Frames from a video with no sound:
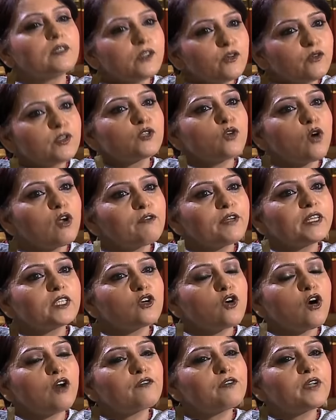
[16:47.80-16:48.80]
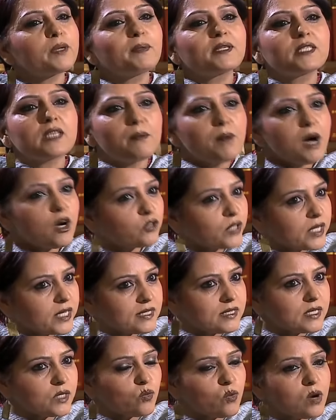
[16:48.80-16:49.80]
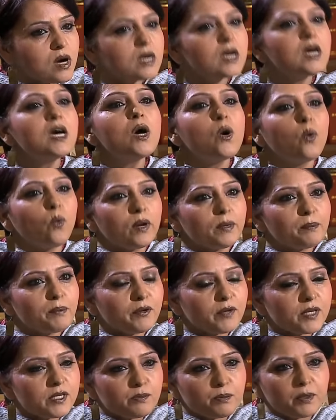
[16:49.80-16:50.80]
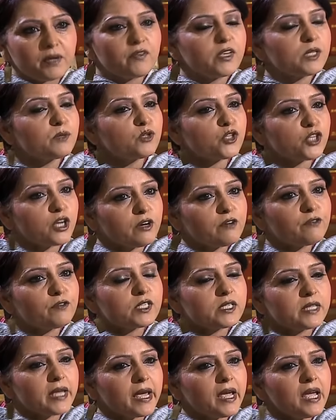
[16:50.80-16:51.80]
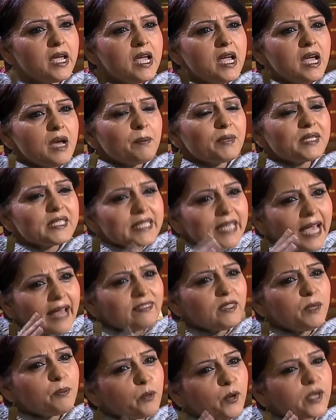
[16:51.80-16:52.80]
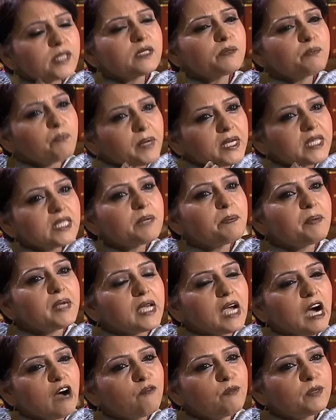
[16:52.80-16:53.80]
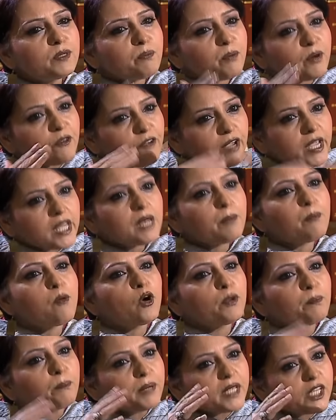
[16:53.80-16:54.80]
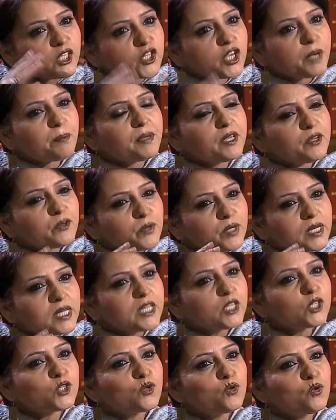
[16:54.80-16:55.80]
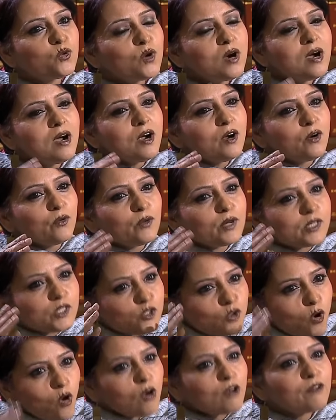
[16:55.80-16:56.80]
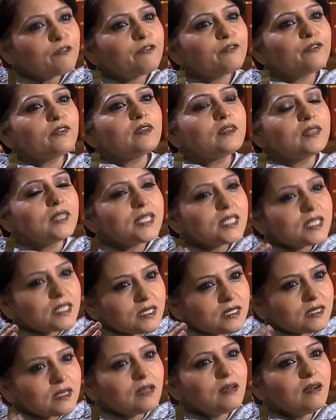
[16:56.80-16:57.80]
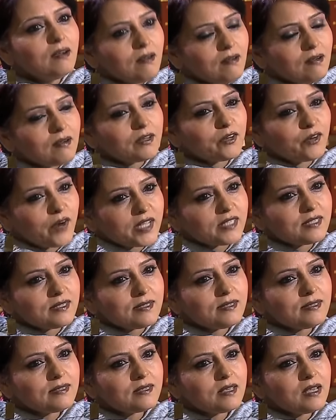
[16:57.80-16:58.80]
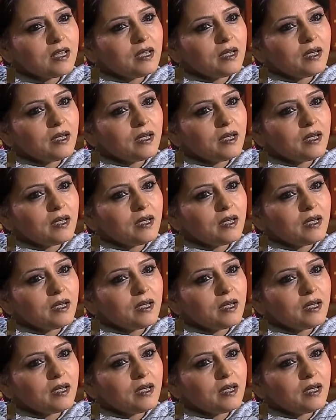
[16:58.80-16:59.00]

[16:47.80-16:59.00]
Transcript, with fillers: resolving the conflict, but somehow things didn't work when Parvez, Musharraf was there. But can the present PDP government prevail upon BJP really to resolve this crisis?